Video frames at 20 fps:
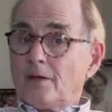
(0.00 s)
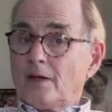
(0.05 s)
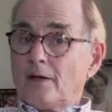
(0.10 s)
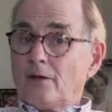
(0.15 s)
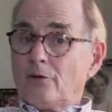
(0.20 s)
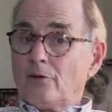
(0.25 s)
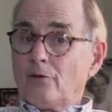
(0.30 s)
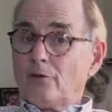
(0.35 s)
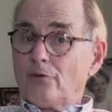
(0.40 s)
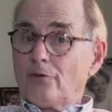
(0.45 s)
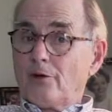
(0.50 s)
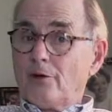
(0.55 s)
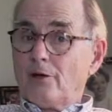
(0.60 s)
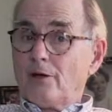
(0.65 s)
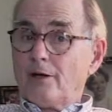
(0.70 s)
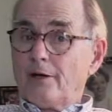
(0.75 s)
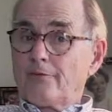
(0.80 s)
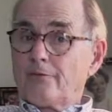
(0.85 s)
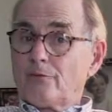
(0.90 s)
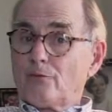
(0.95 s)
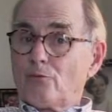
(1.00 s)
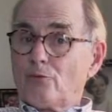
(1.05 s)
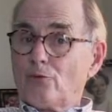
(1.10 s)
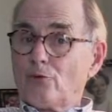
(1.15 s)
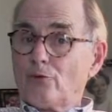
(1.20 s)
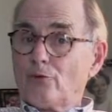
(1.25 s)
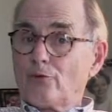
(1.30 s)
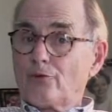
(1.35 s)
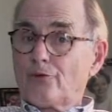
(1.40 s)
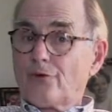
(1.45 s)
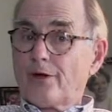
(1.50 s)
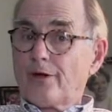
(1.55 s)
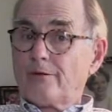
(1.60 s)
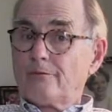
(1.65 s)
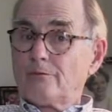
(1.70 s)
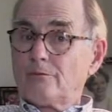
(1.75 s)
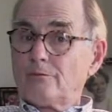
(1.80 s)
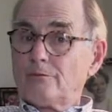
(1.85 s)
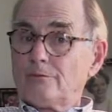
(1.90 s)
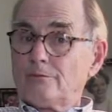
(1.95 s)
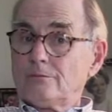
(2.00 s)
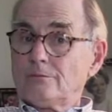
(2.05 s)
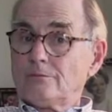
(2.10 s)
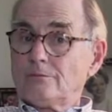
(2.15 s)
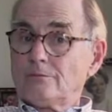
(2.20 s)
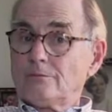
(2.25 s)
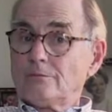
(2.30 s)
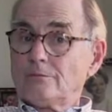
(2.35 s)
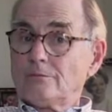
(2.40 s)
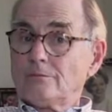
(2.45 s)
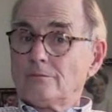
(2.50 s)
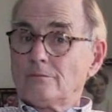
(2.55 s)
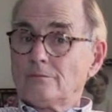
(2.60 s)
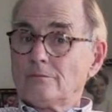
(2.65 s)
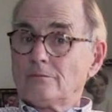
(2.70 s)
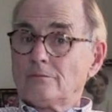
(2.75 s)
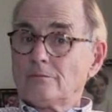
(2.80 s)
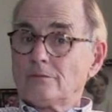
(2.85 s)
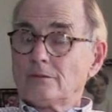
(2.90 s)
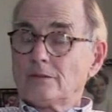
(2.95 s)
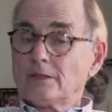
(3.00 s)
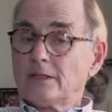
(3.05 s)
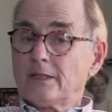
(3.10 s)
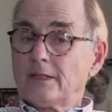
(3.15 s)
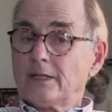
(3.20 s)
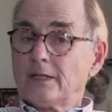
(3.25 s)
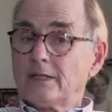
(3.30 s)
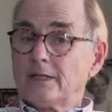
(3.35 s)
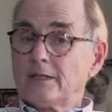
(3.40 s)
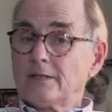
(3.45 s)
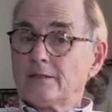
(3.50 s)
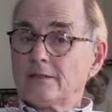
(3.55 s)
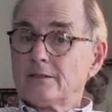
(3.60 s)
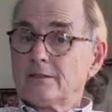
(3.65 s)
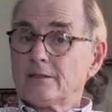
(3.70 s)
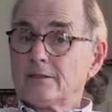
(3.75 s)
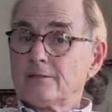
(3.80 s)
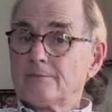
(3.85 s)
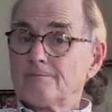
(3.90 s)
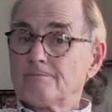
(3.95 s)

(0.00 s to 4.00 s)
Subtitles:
I learned a lot from world travel, and